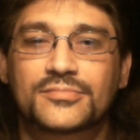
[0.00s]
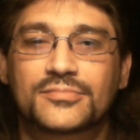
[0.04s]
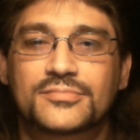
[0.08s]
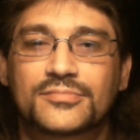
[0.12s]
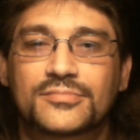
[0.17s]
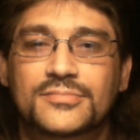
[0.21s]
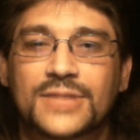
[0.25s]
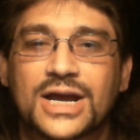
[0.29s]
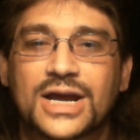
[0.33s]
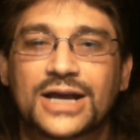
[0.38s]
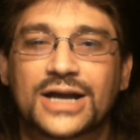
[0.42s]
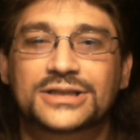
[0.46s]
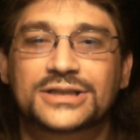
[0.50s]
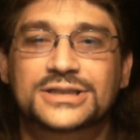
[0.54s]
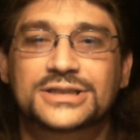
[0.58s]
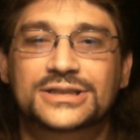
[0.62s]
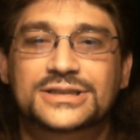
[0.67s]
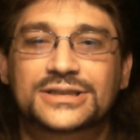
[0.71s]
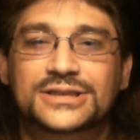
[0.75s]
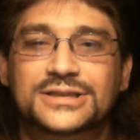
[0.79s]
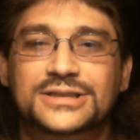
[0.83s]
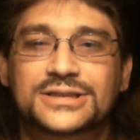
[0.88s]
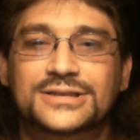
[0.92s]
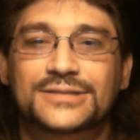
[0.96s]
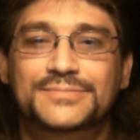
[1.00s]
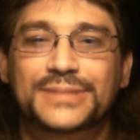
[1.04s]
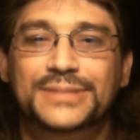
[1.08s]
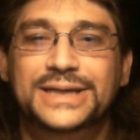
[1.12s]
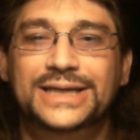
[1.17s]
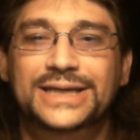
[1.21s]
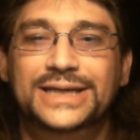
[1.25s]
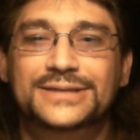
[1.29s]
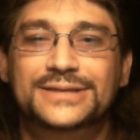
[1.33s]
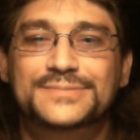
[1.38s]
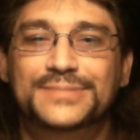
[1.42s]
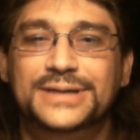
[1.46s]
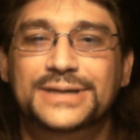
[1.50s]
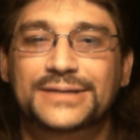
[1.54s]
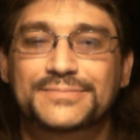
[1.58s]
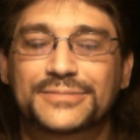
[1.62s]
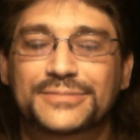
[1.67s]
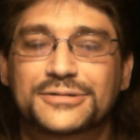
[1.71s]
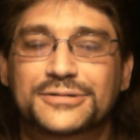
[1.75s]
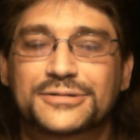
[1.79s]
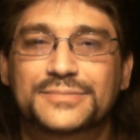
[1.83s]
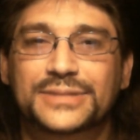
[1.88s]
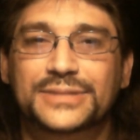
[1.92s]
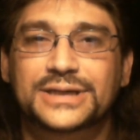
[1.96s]
not just to appease
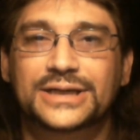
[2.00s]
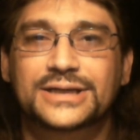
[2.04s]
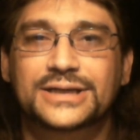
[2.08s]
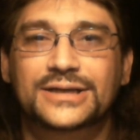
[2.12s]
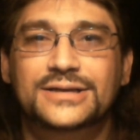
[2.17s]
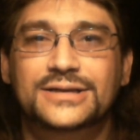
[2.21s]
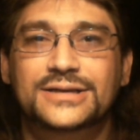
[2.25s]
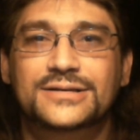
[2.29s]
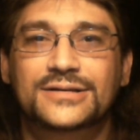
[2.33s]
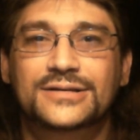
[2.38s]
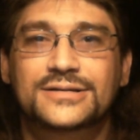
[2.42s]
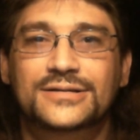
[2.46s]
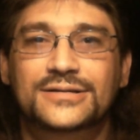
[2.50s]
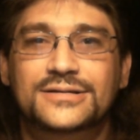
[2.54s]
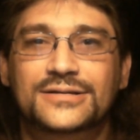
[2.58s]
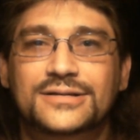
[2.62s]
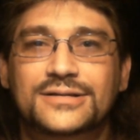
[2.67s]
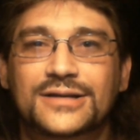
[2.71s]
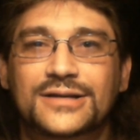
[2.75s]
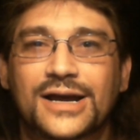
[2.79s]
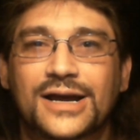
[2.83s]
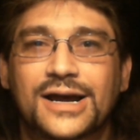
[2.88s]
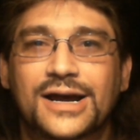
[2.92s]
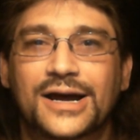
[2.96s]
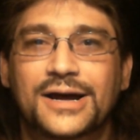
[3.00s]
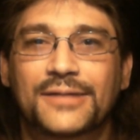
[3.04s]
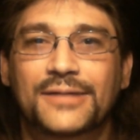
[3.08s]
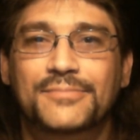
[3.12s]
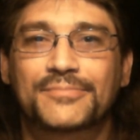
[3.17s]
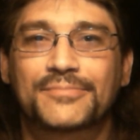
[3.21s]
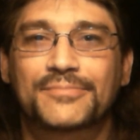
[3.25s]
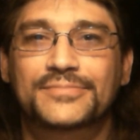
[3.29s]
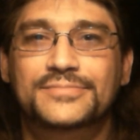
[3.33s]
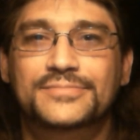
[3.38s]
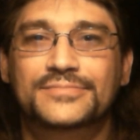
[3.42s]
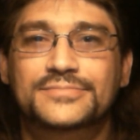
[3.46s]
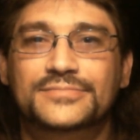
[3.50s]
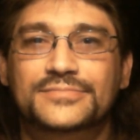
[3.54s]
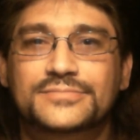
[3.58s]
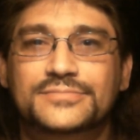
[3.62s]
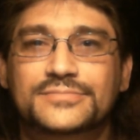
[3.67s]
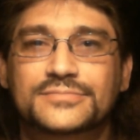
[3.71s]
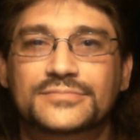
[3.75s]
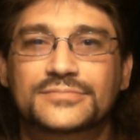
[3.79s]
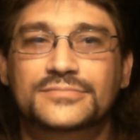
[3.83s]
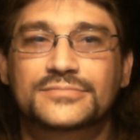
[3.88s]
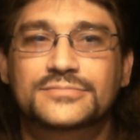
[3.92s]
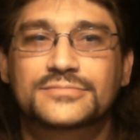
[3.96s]
people, but um,
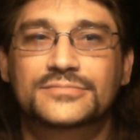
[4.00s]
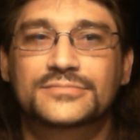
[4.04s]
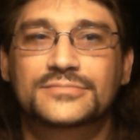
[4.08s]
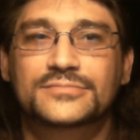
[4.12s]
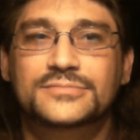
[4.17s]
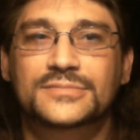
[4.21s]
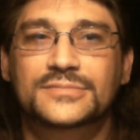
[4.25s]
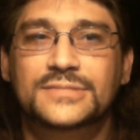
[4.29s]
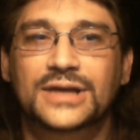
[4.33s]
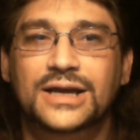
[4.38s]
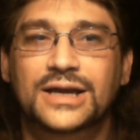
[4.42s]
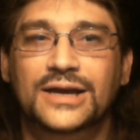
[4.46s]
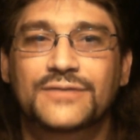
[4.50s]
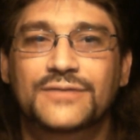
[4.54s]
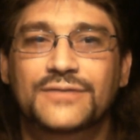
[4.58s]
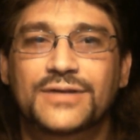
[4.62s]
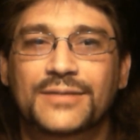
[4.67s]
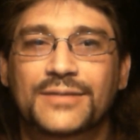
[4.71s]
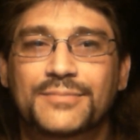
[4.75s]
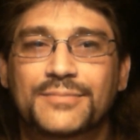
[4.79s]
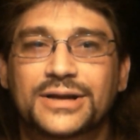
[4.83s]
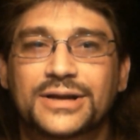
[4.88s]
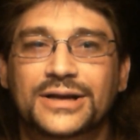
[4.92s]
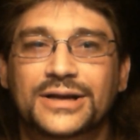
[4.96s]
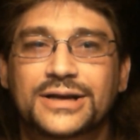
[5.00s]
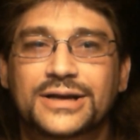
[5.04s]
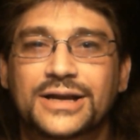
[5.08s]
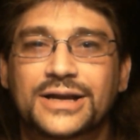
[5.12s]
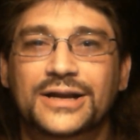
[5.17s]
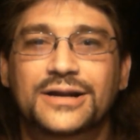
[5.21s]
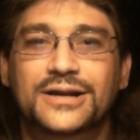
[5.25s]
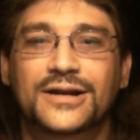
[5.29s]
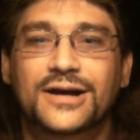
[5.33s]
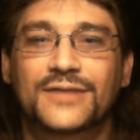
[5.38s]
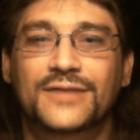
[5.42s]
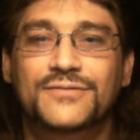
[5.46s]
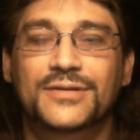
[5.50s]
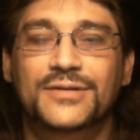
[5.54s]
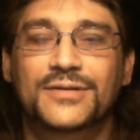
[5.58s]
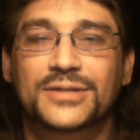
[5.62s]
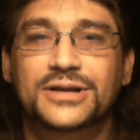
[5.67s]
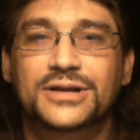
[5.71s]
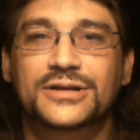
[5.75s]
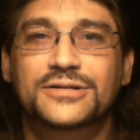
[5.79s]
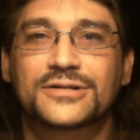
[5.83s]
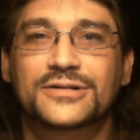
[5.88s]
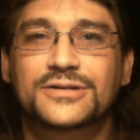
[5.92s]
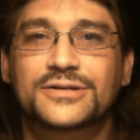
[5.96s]
if I'm going to cut it off, I'm
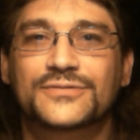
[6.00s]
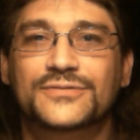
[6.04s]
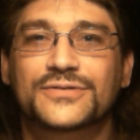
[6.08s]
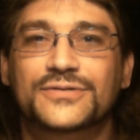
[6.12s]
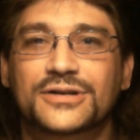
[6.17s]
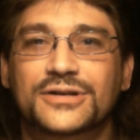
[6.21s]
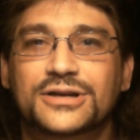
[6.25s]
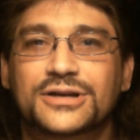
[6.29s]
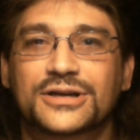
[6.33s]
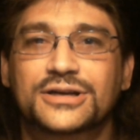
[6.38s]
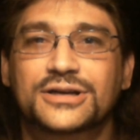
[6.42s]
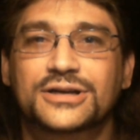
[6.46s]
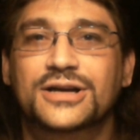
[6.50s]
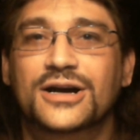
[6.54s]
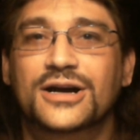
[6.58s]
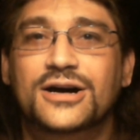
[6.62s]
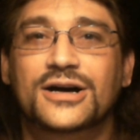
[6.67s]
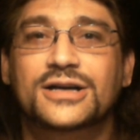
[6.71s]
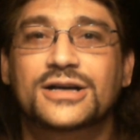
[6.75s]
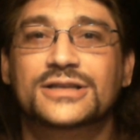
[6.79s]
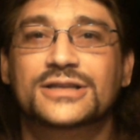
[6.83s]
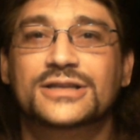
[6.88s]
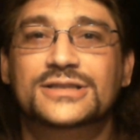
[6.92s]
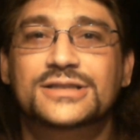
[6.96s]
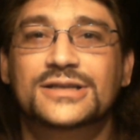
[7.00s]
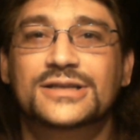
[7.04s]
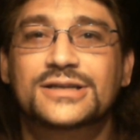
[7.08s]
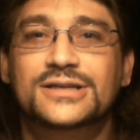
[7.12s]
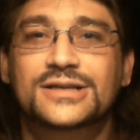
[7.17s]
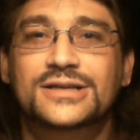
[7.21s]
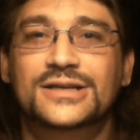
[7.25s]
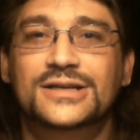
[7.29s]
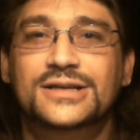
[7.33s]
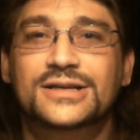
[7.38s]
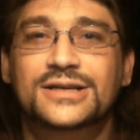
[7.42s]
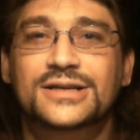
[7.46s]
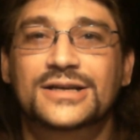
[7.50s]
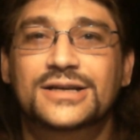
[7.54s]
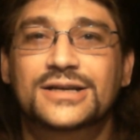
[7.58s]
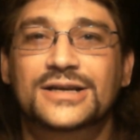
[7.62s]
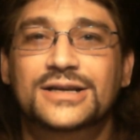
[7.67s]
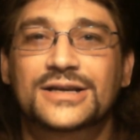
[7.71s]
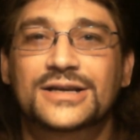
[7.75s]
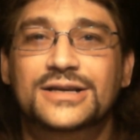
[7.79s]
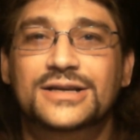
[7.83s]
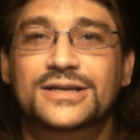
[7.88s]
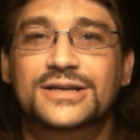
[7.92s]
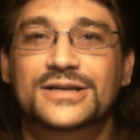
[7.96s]
going to do it for a good cause.
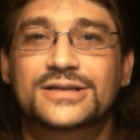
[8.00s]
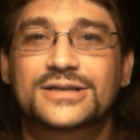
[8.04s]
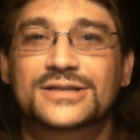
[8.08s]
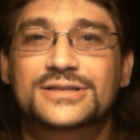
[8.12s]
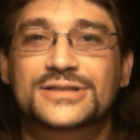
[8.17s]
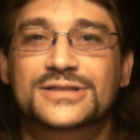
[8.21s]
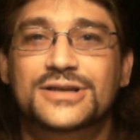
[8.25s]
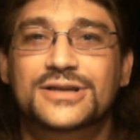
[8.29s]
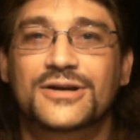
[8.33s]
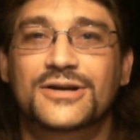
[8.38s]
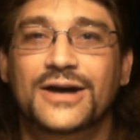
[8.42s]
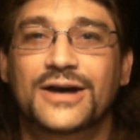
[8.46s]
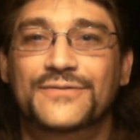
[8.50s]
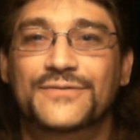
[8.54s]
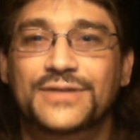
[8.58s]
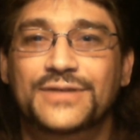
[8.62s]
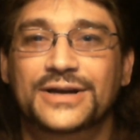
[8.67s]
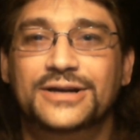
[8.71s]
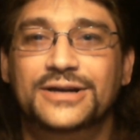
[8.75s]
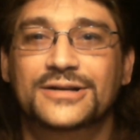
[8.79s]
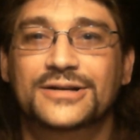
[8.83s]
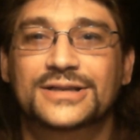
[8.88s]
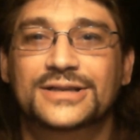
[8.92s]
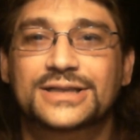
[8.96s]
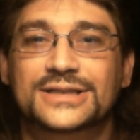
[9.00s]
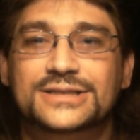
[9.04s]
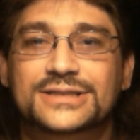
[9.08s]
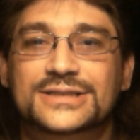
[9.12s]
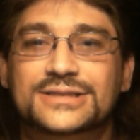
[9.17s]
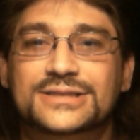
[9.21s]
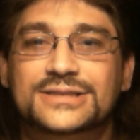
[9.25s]
So I figured this